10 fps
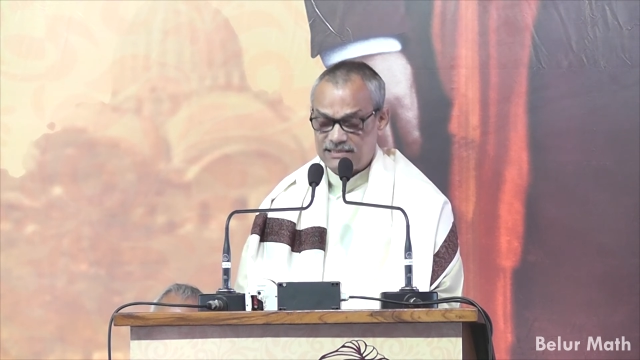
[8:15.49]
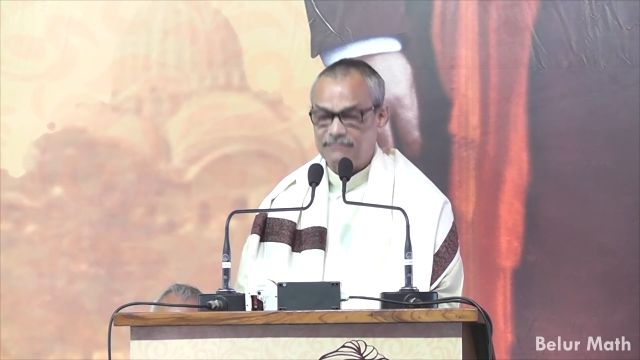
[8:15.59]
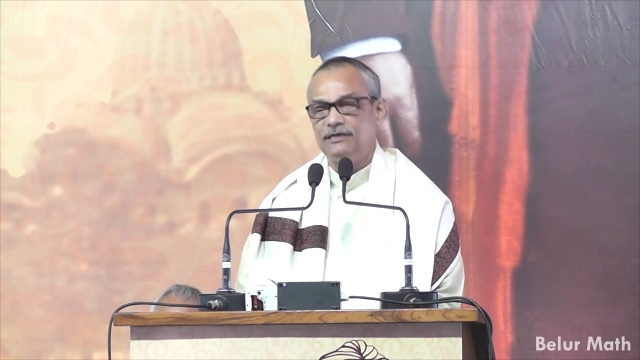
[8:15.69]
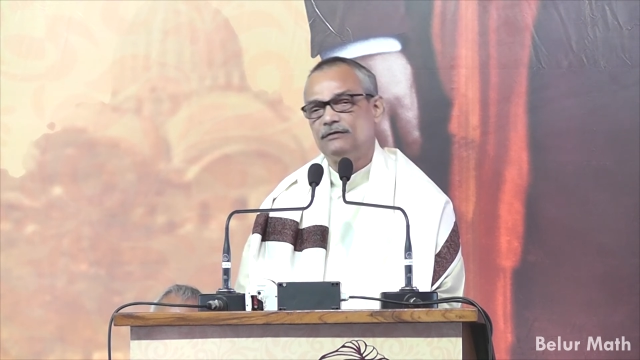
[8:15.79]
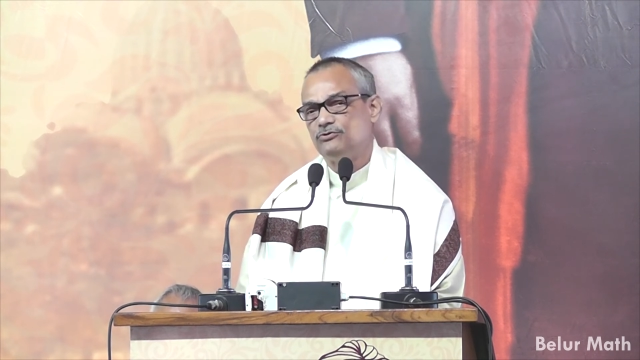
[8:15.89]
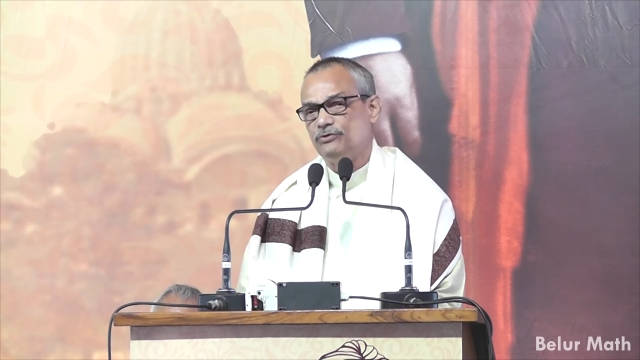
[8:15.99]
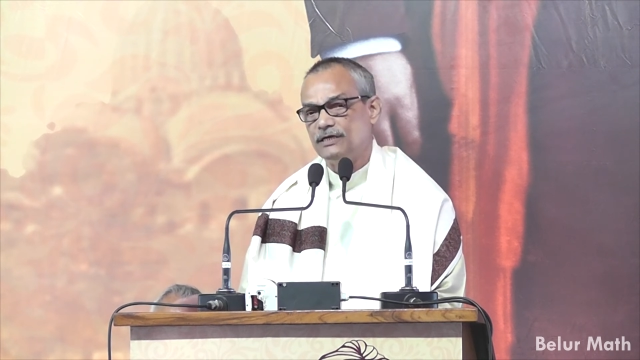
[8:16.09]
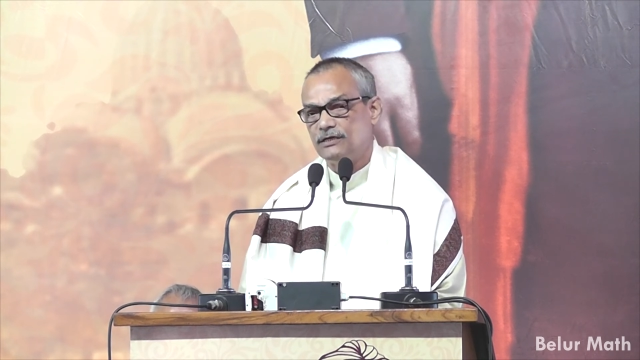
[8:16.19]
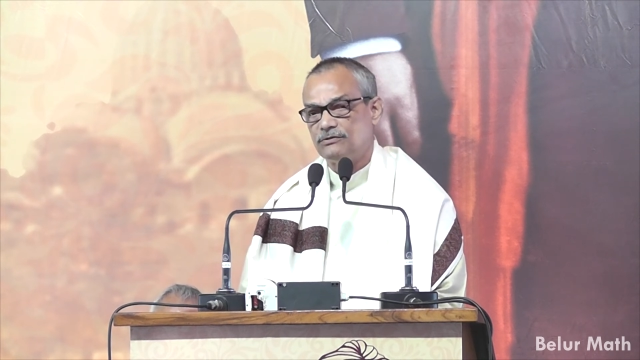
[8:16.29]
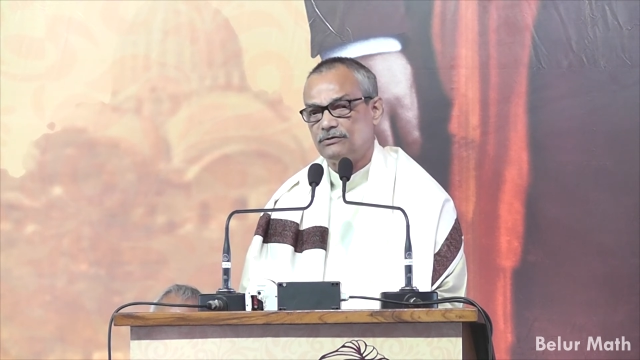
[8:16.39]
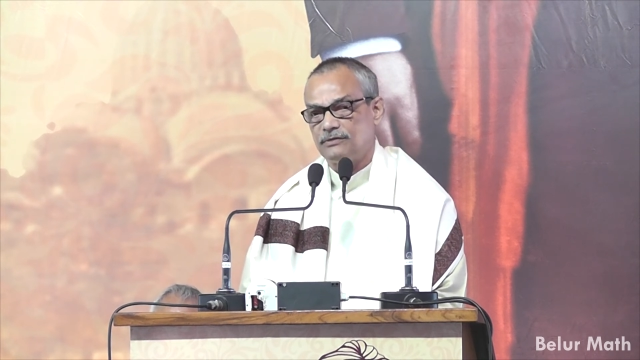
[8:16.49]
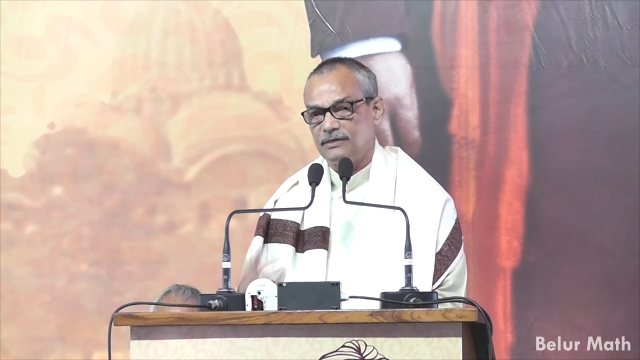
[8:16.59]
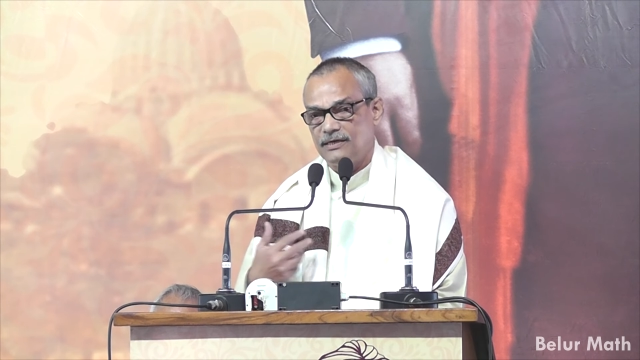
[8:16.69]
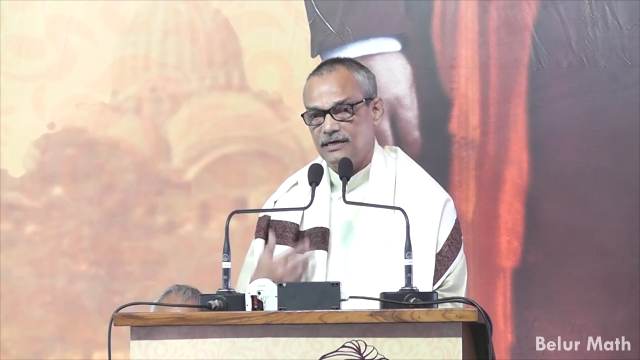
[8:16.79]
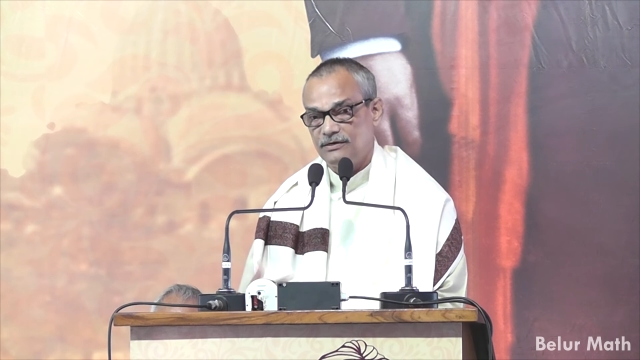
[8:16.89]
estimate of 20 crore
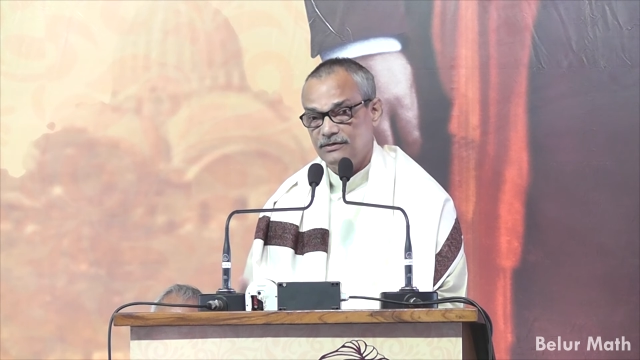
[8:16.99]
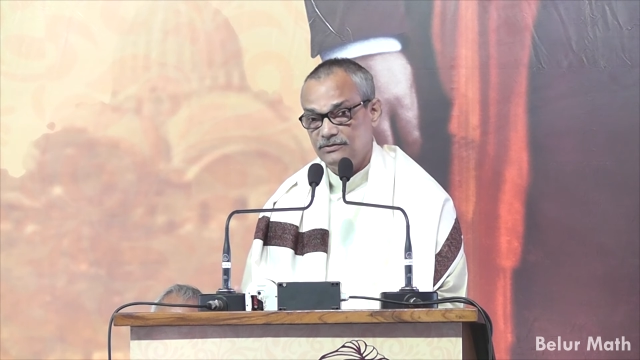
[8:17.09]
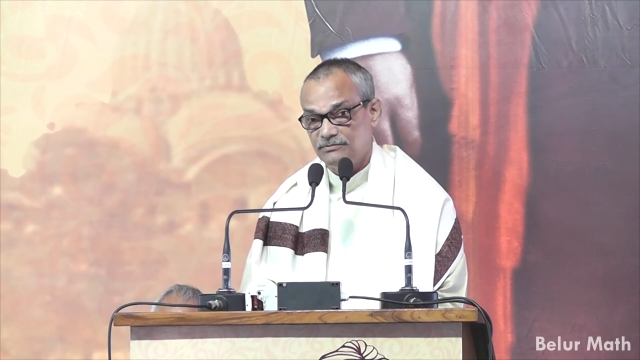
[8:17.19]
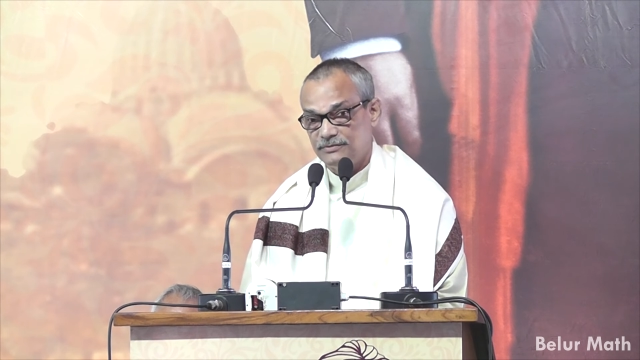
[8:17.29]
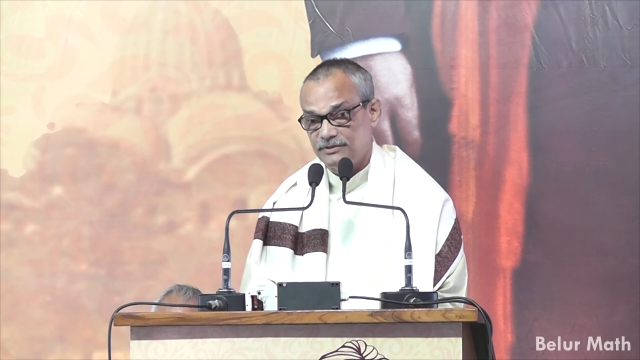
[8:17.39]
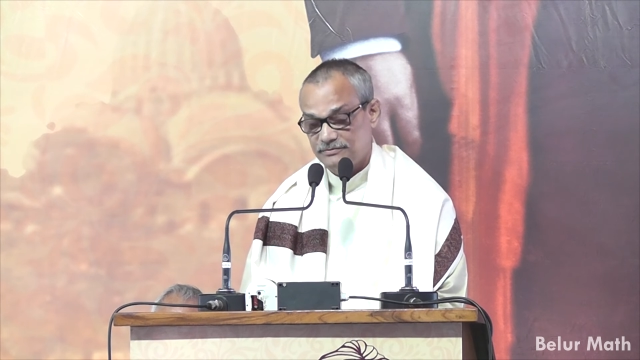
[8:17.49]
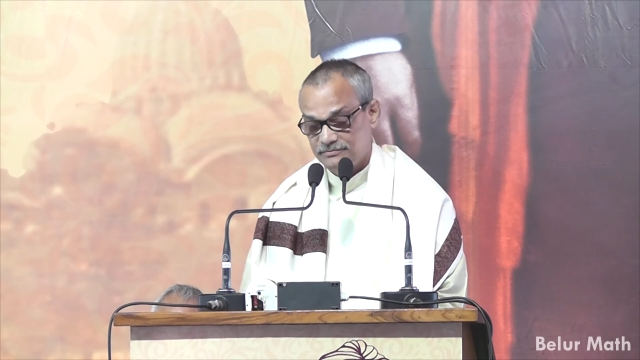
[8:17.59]
according to me.